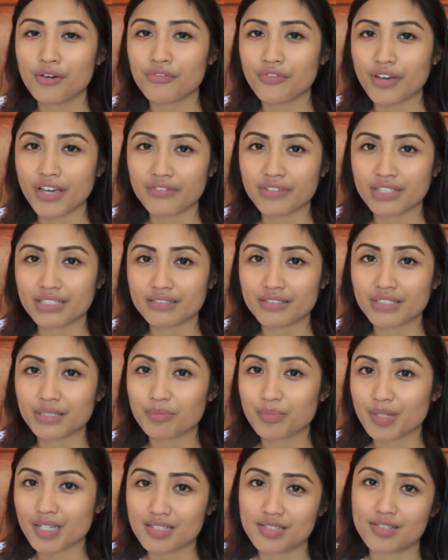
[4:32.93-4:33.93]

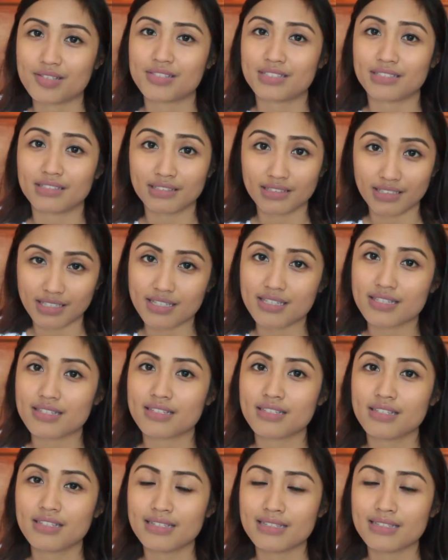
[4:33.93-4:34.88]
500 pesos at least.